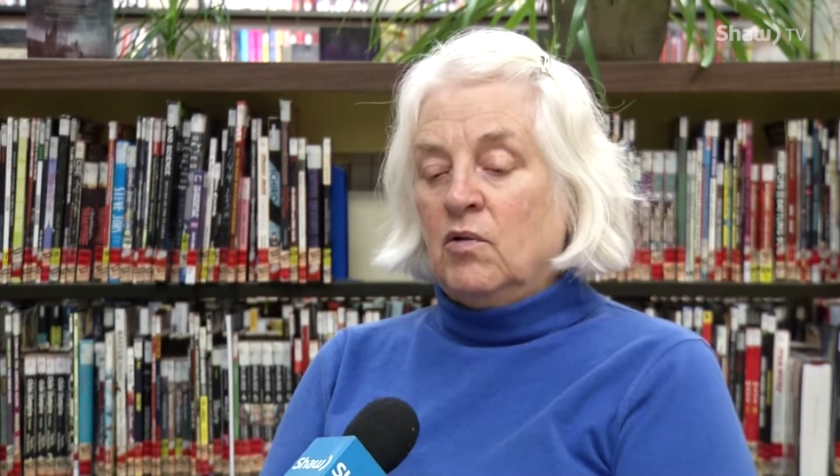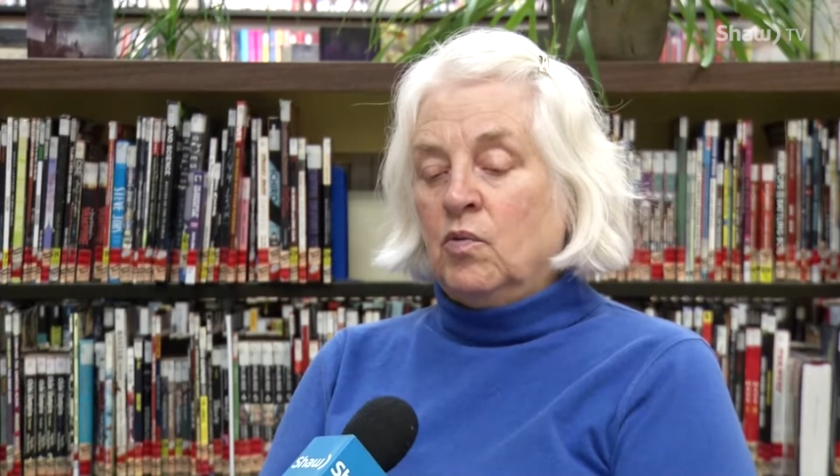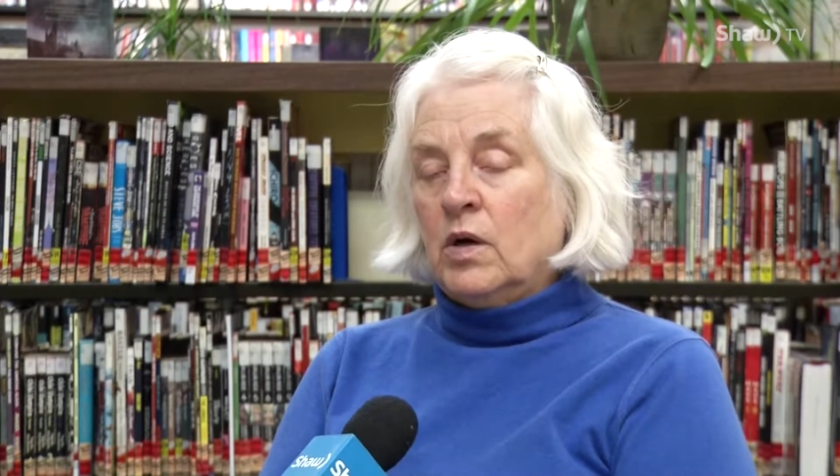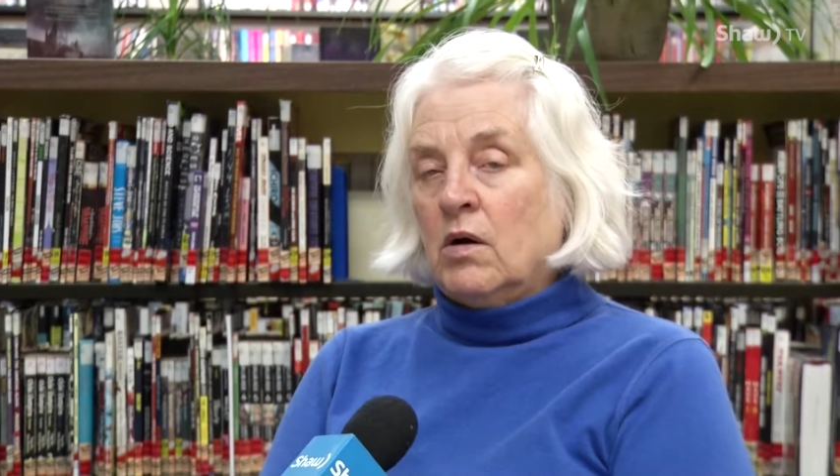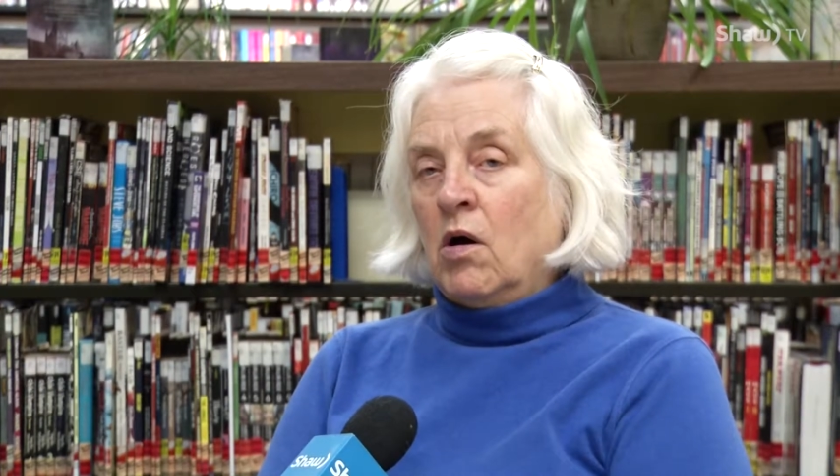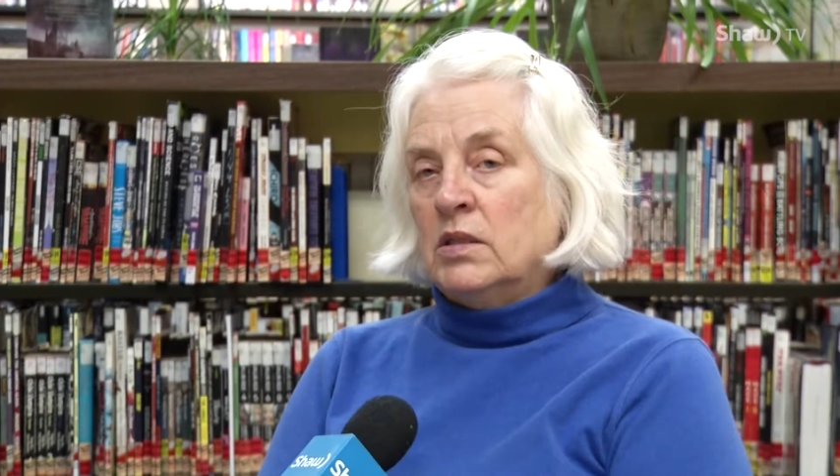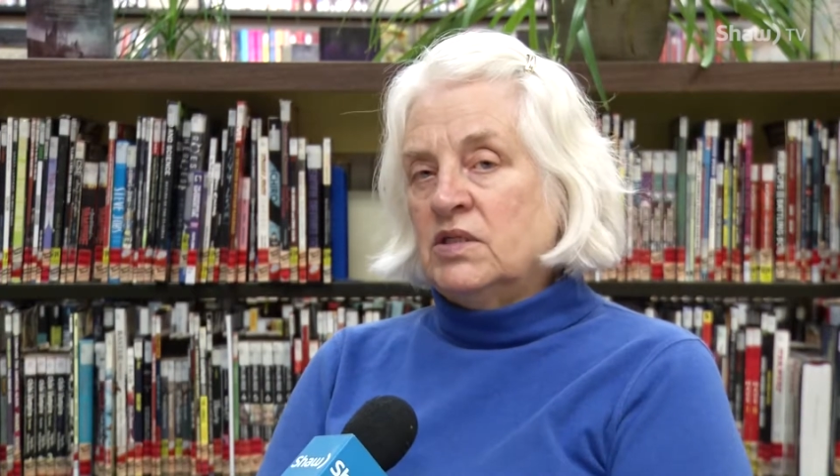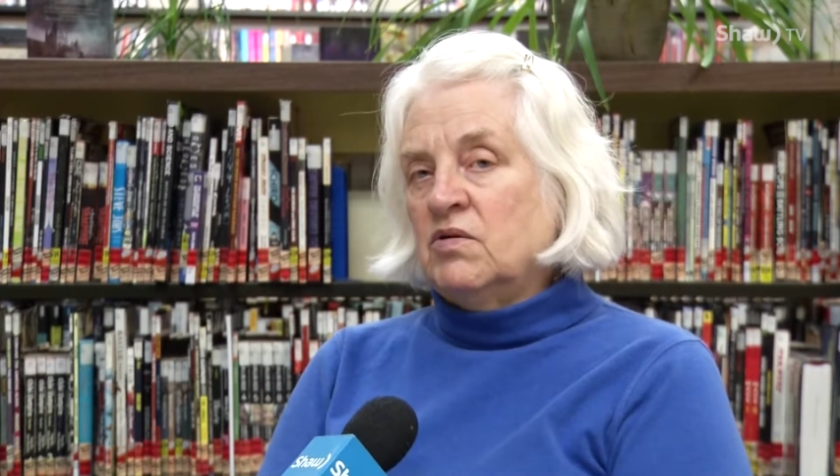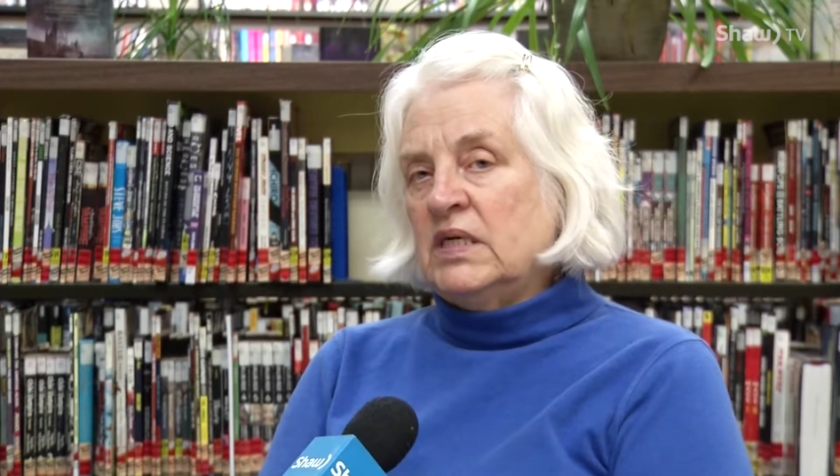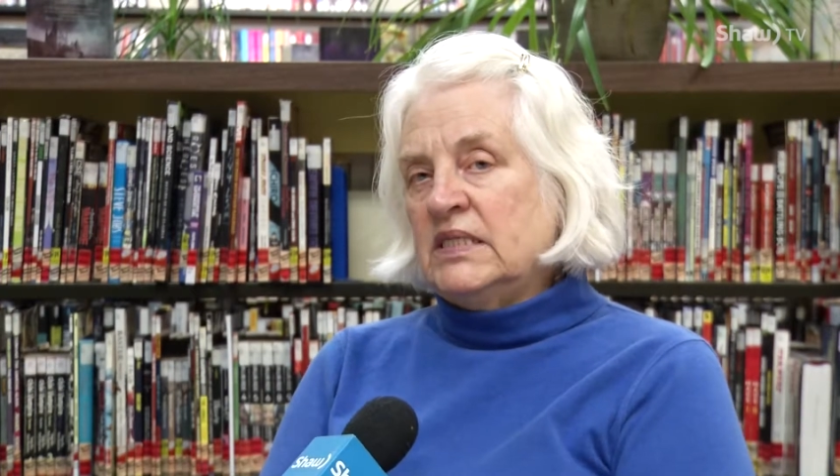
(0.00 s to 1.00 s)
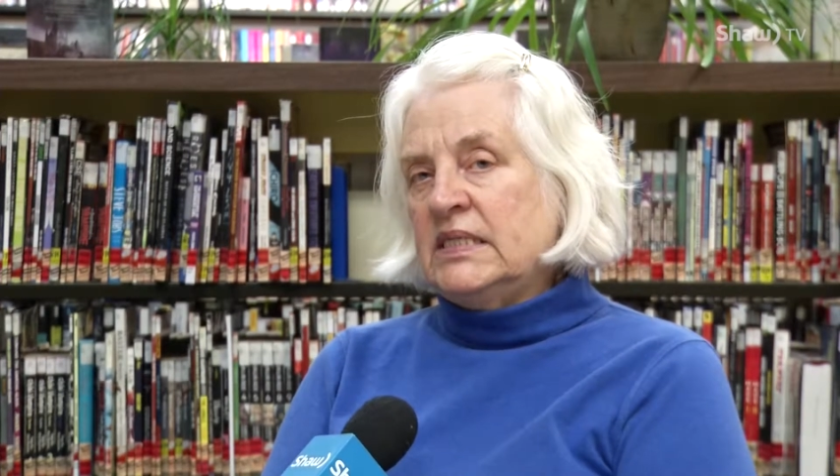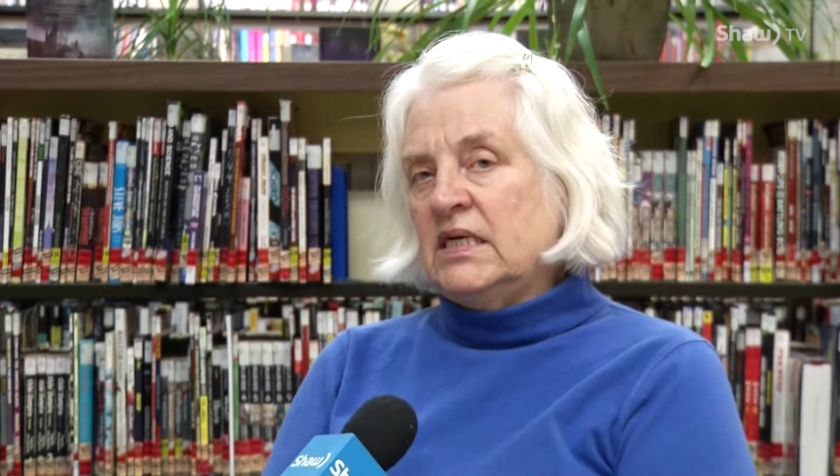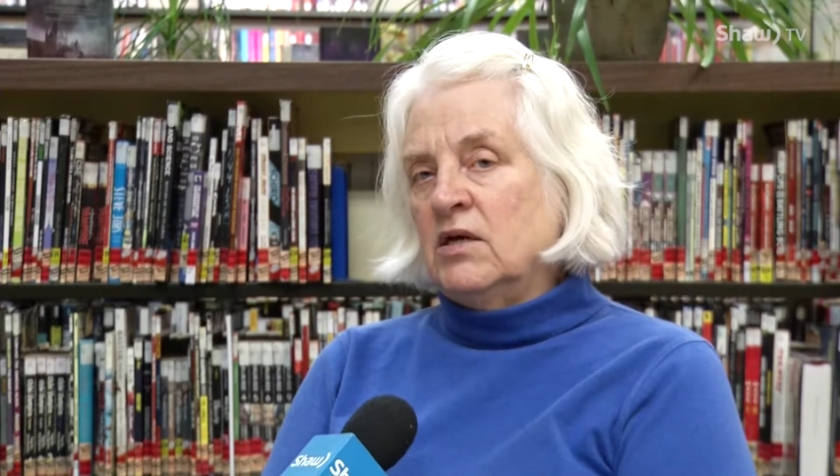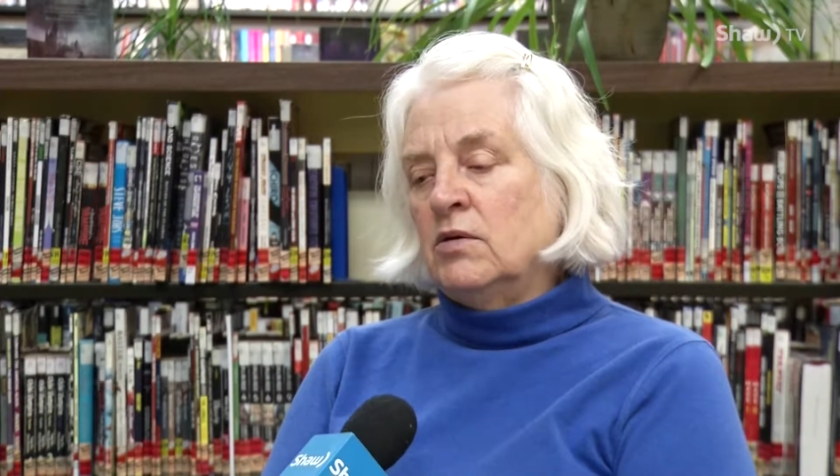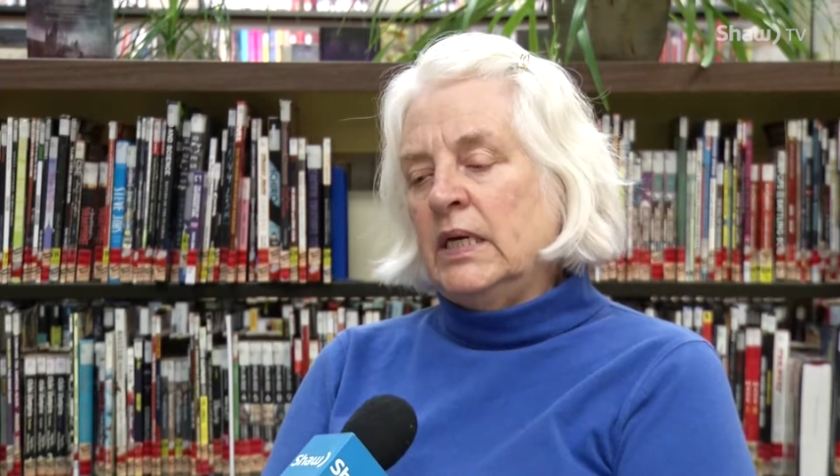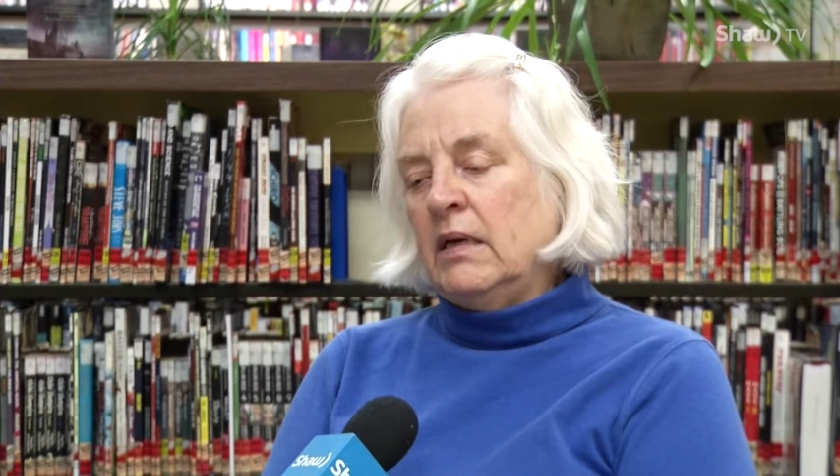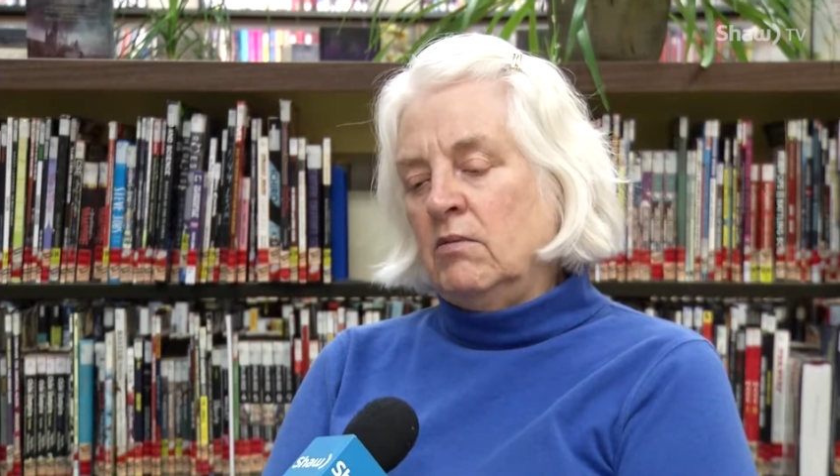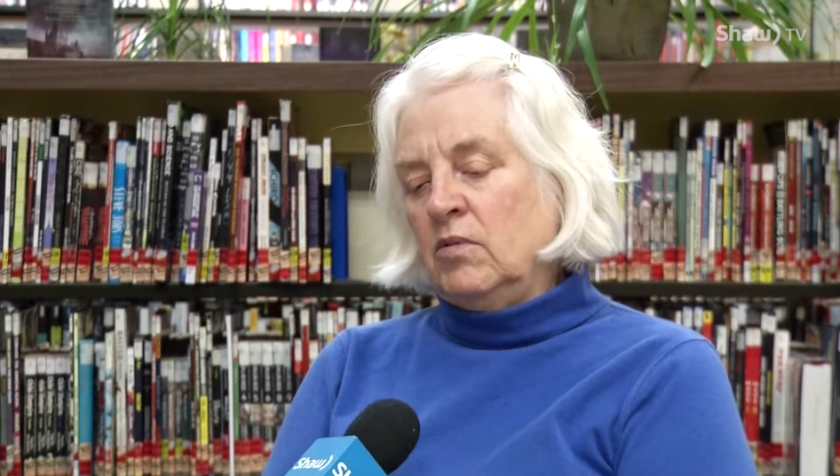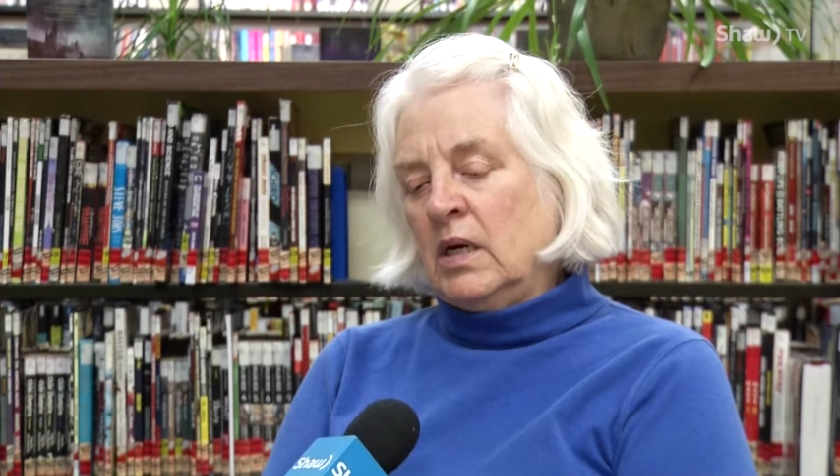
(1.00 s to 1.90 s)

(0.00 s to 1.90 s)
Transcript: we're also considering